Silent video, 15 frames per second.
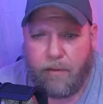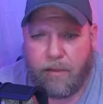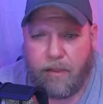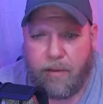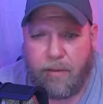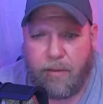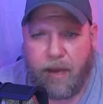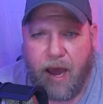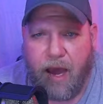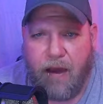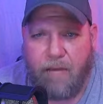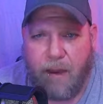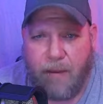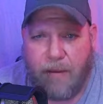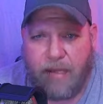some
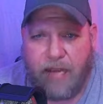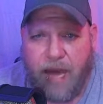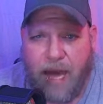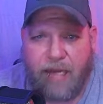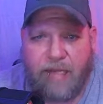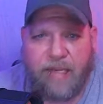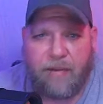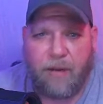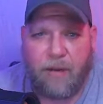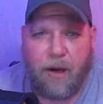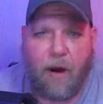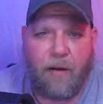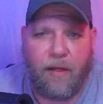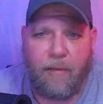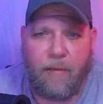kind of maybe tag team
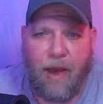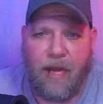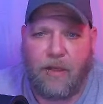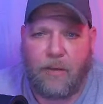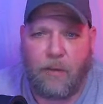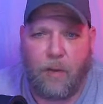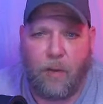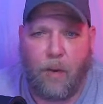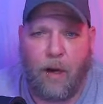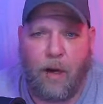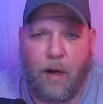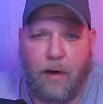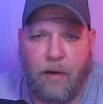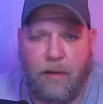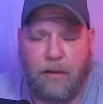gauntlet match where the
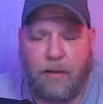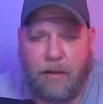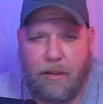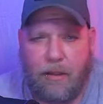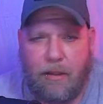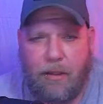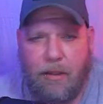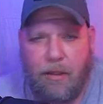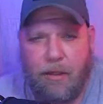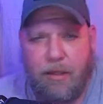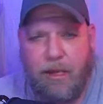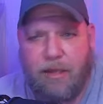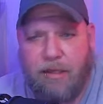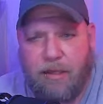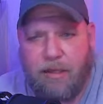winner
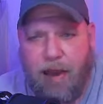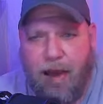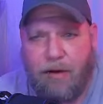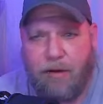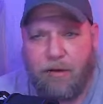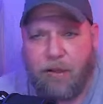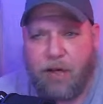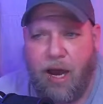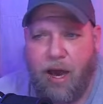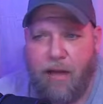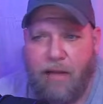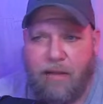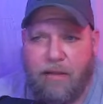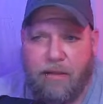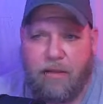gets a title
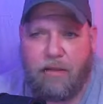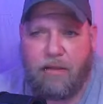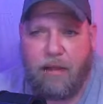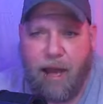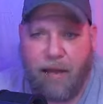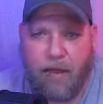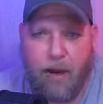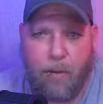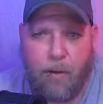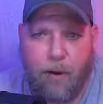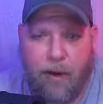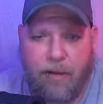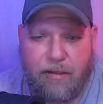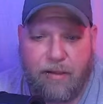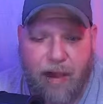shot at their
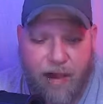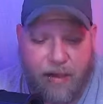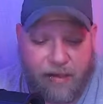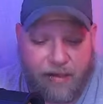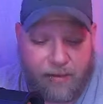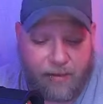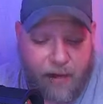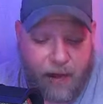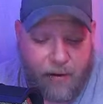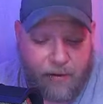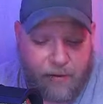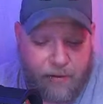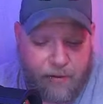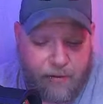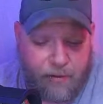brand's tag team
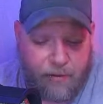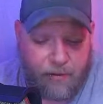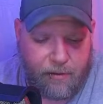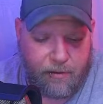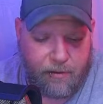titles.